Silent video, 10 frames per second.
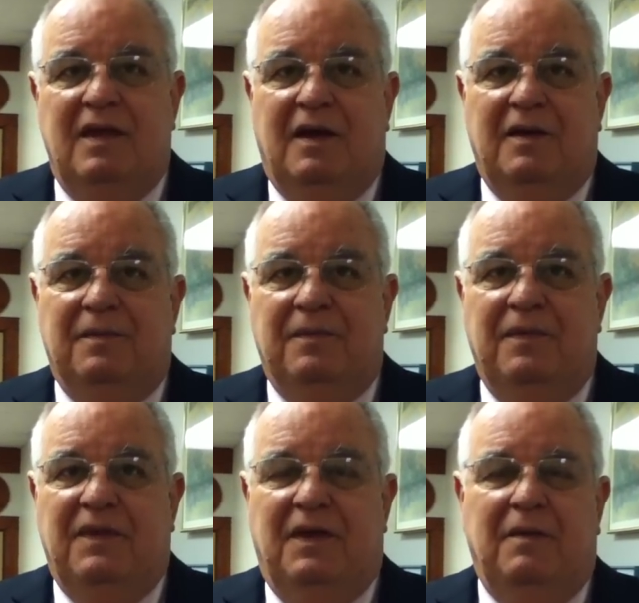Um,
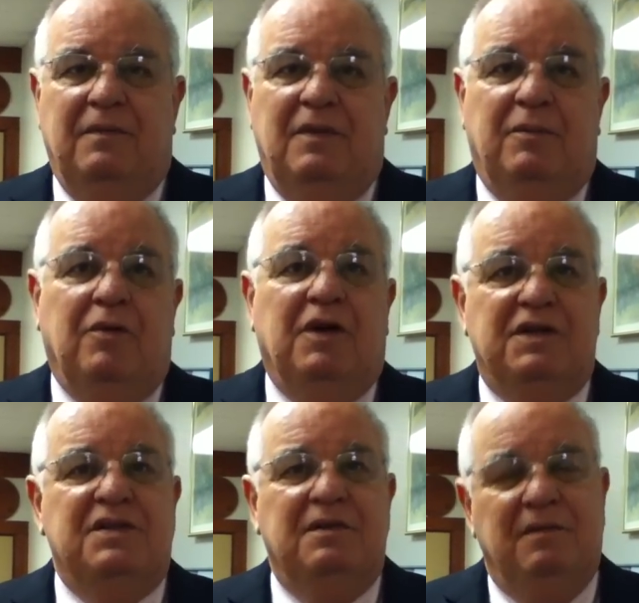the, the
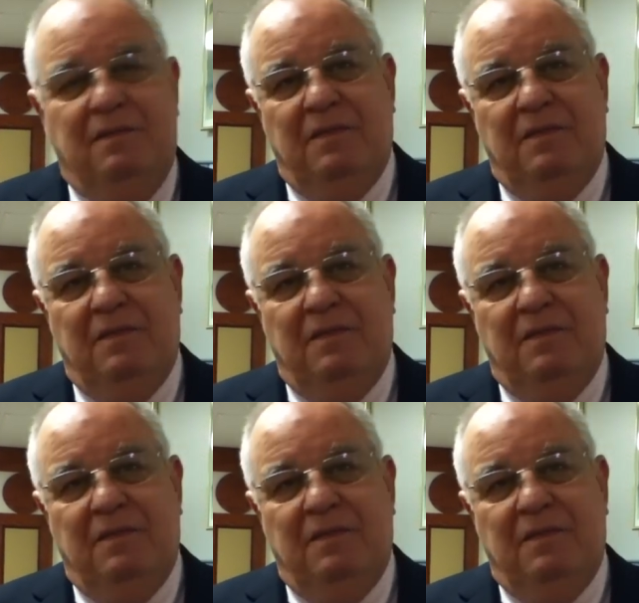bogus